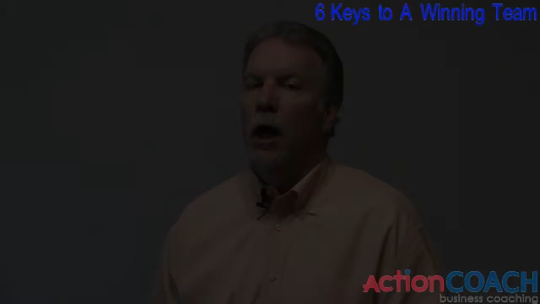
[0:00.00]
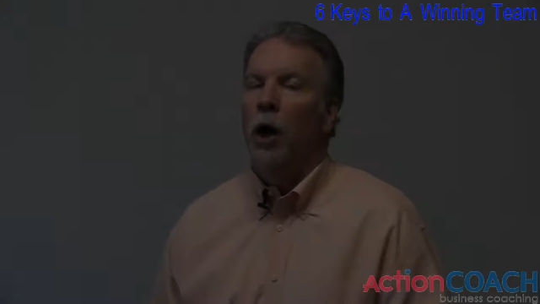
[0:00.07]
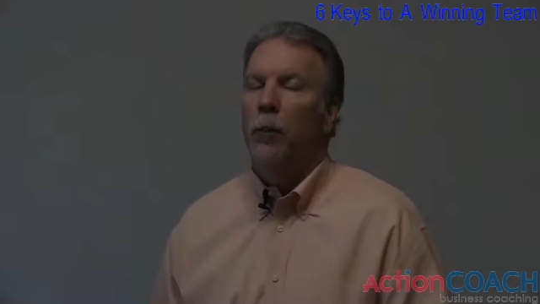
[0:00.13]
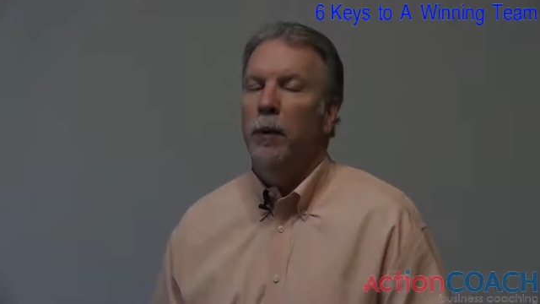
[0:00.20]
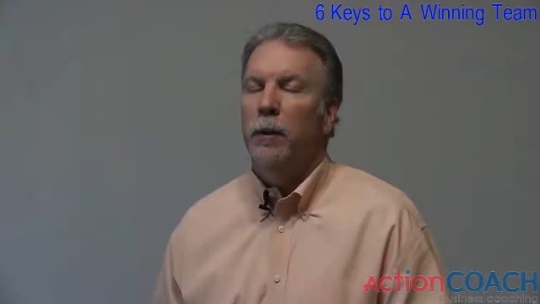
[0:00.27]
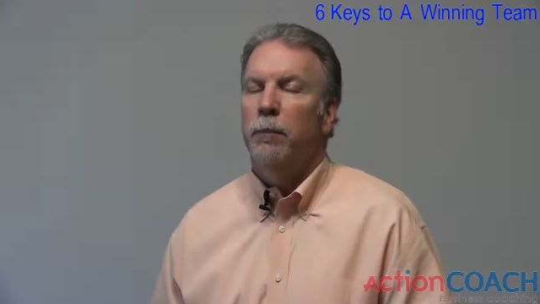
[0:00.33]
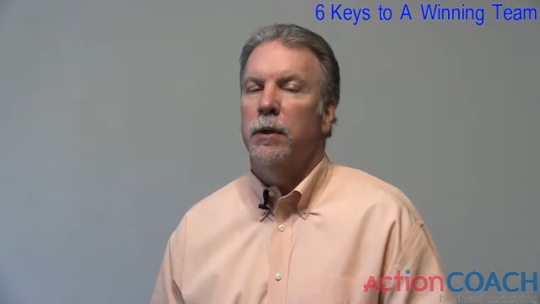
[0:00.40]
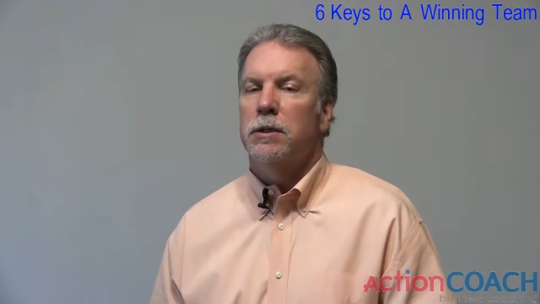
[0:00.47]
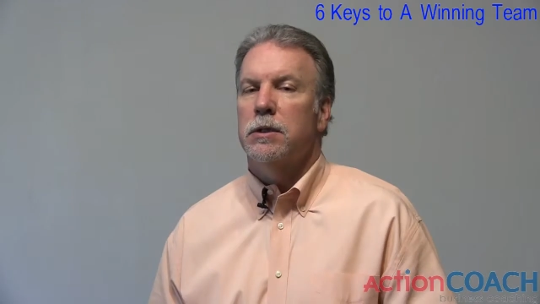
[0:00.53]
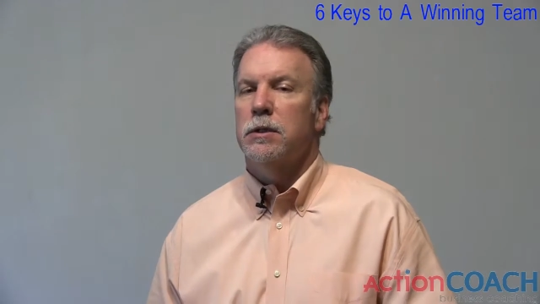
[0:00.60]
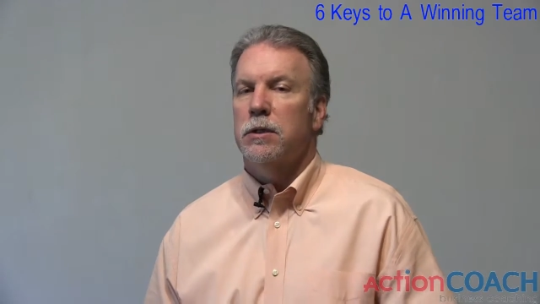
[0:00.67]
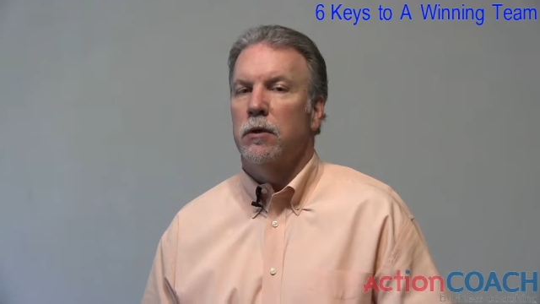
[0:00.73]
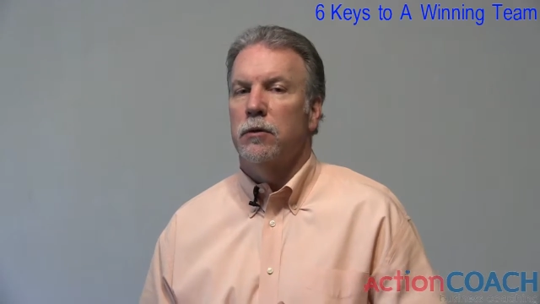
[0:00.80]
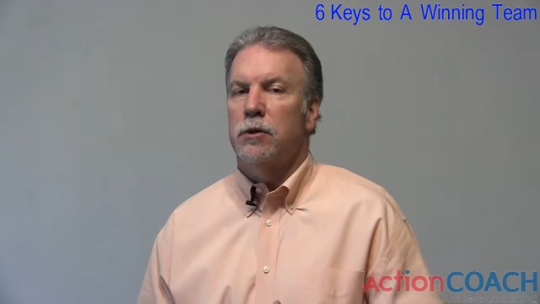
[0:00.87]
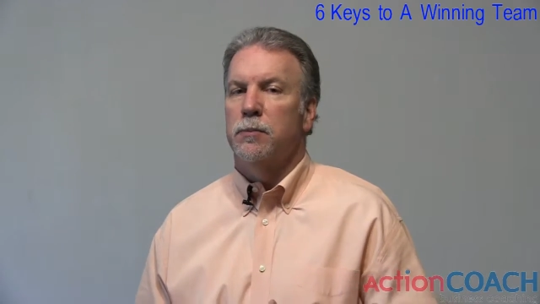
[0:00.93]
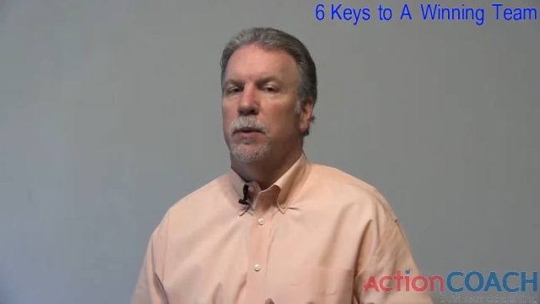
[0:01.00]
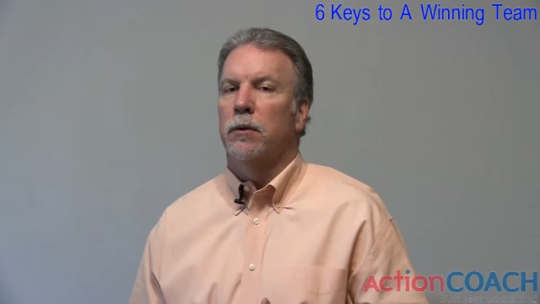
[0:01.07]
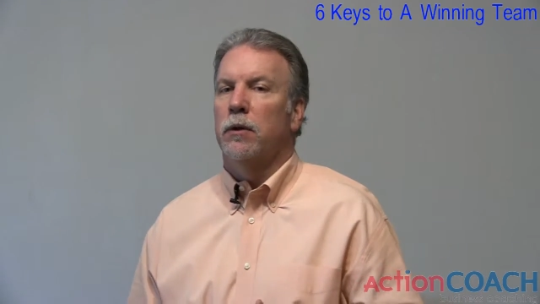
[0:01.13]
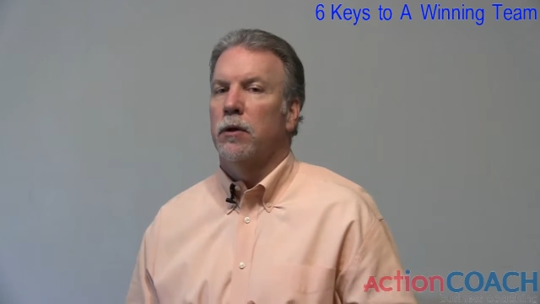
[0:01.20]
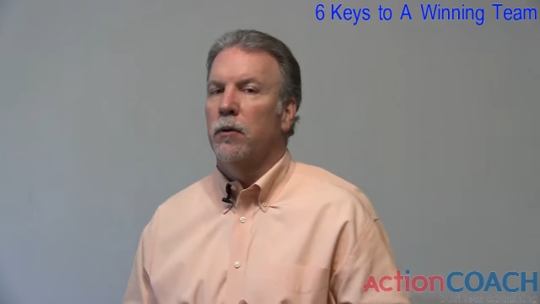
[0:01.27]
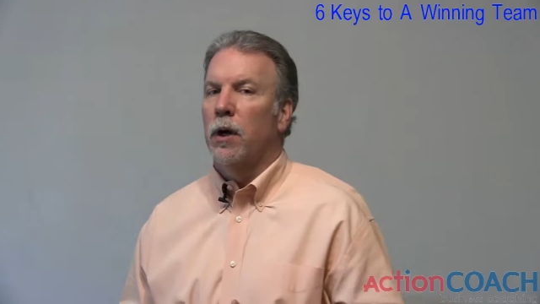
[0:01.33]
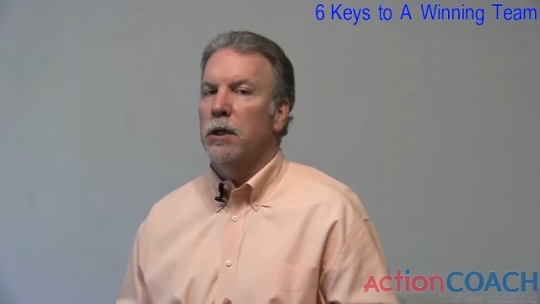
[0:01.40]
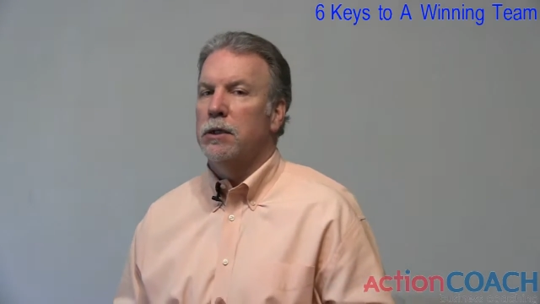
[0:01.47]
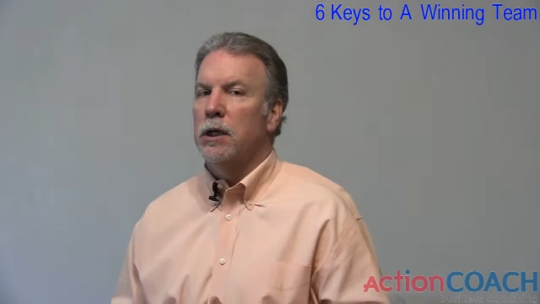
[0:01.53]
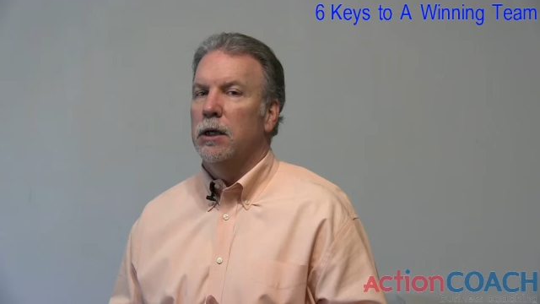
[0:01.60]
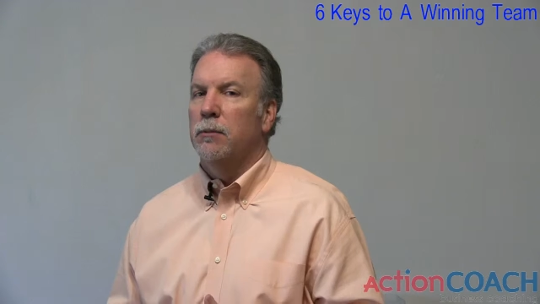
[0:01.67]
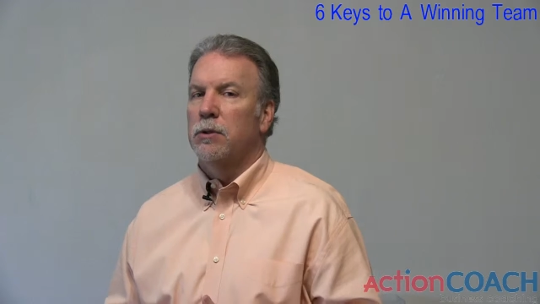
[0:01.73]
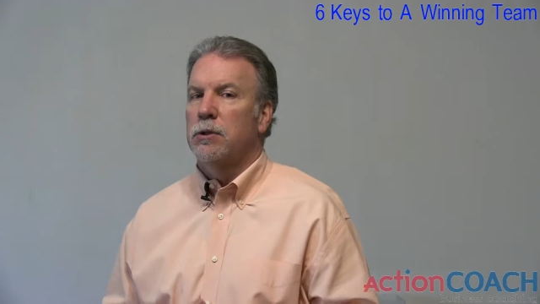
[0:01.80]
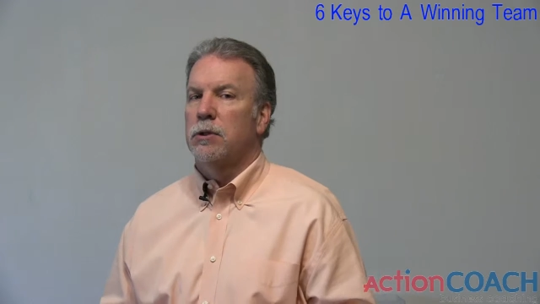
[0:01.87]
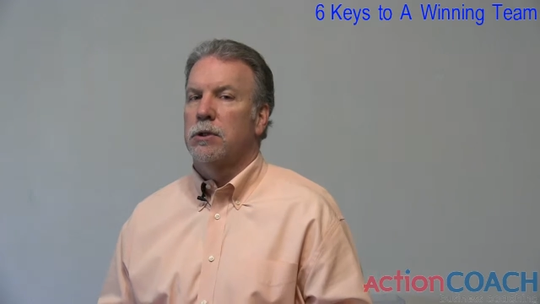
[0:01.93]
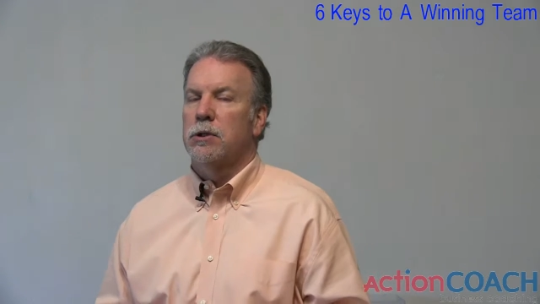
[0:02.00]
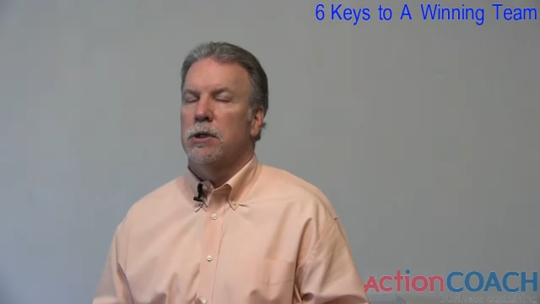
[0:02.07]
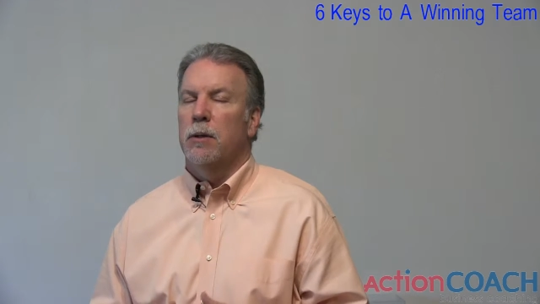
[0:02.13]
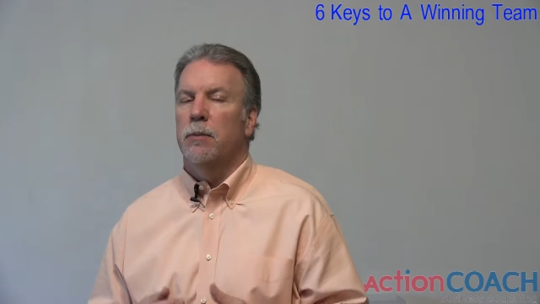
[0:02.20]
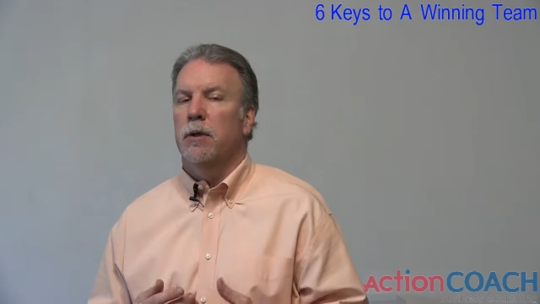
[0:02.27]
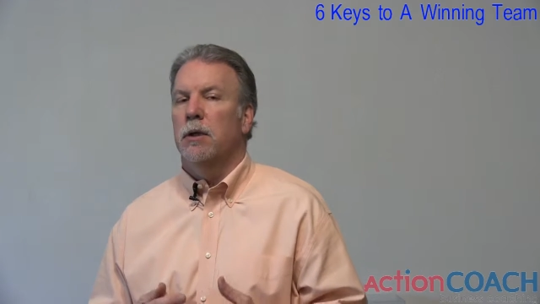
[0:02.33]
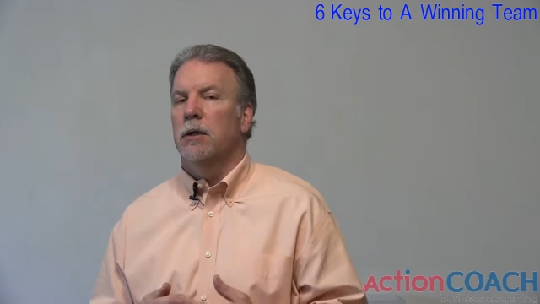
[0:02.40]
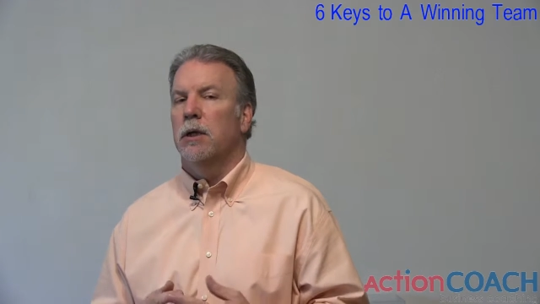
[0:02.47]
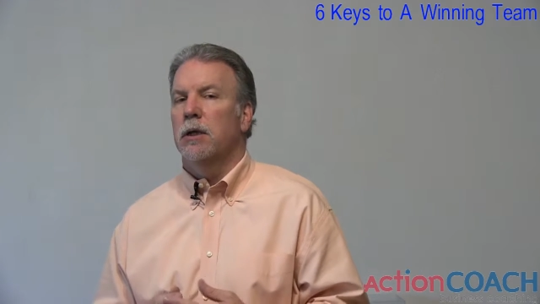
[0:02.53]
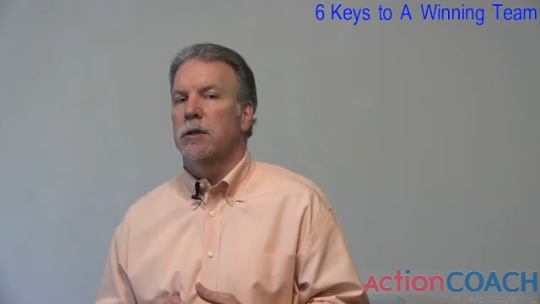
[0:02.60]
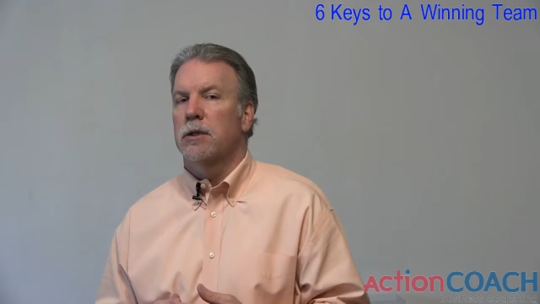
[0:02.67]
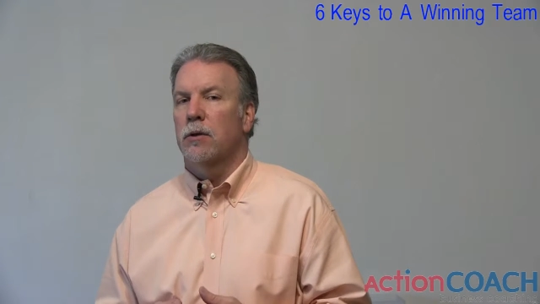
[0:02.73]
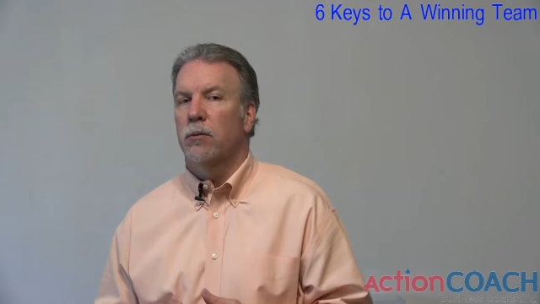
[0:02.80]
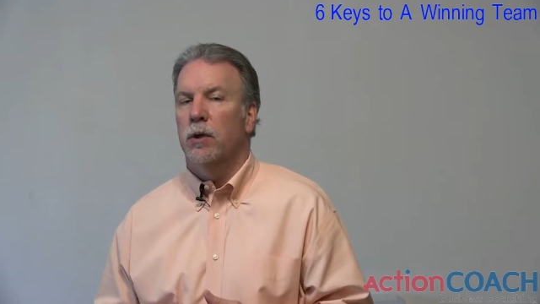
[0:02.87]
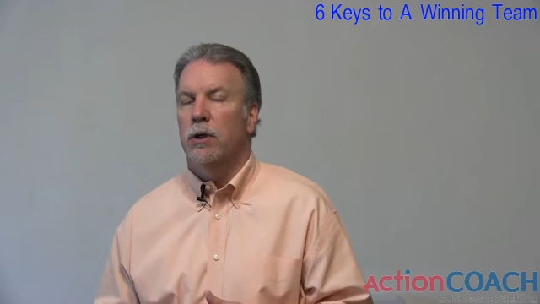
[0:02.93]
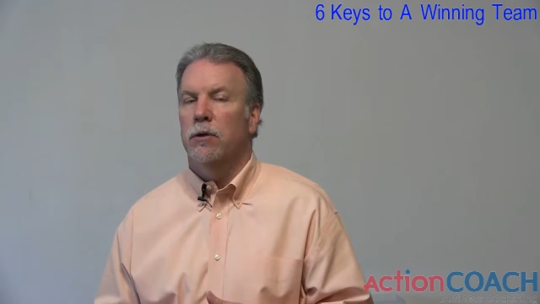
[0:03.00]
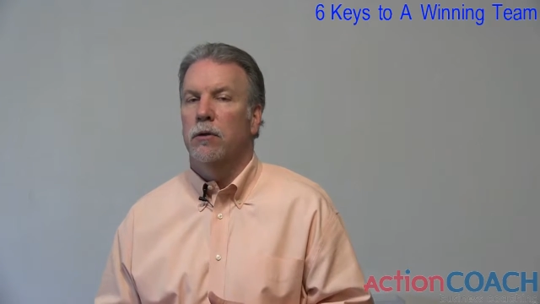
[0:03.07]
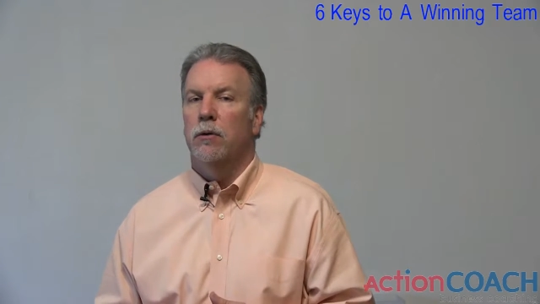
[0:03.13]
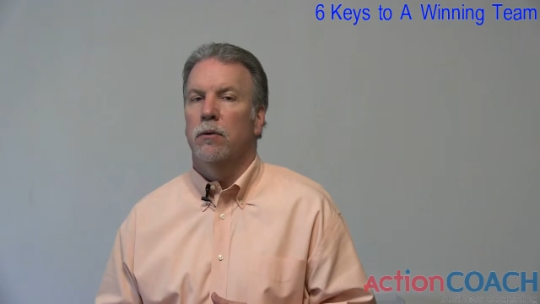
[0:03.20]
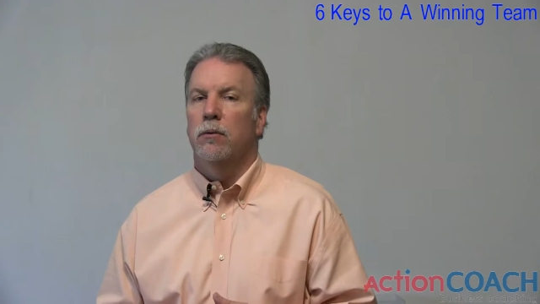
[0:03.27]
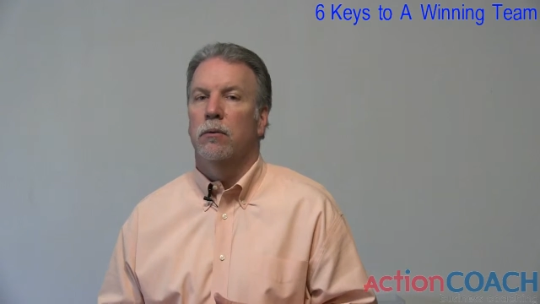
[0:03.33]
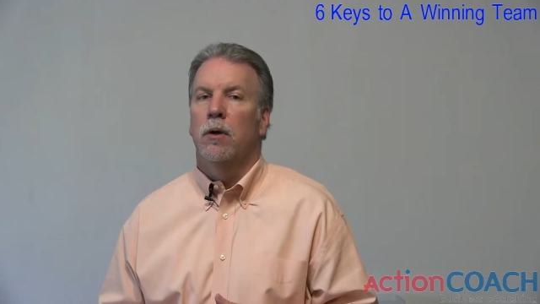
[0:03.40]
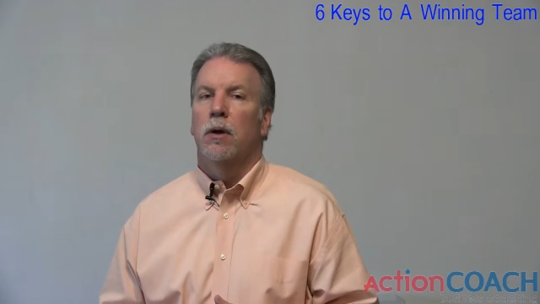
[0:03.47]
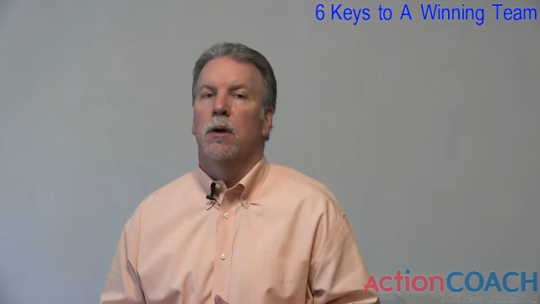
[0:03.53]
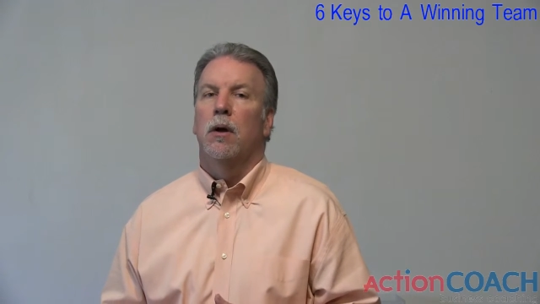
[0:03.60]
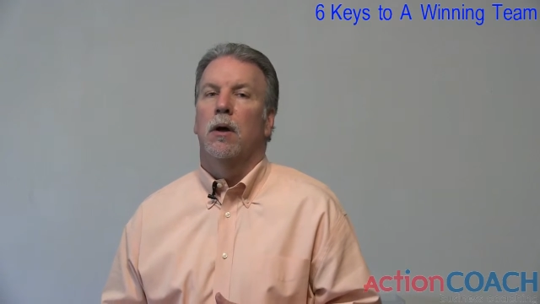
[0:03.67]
Helping business owners build a great team is just some of the things that we do